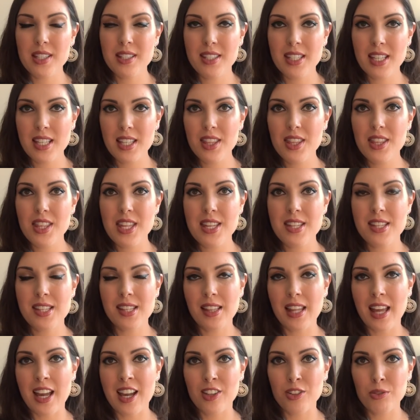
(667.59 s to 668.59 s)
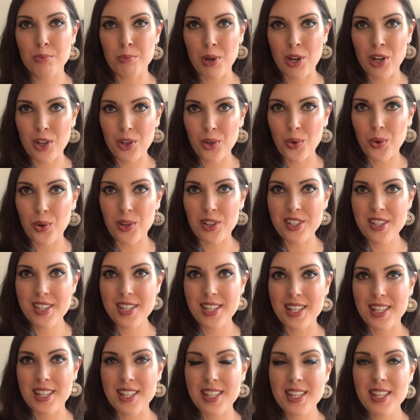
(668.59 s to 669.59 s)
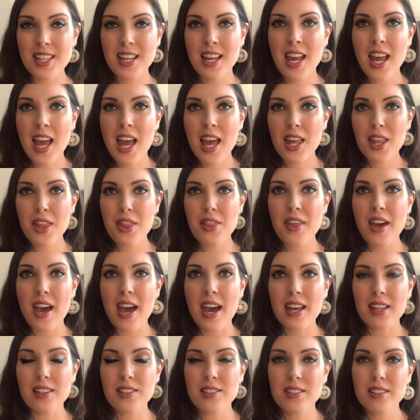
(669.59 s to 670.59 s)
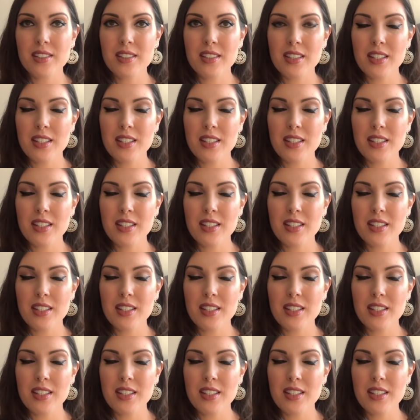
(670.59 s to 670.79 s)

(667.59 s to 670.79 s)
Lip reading: did these landmark courses that,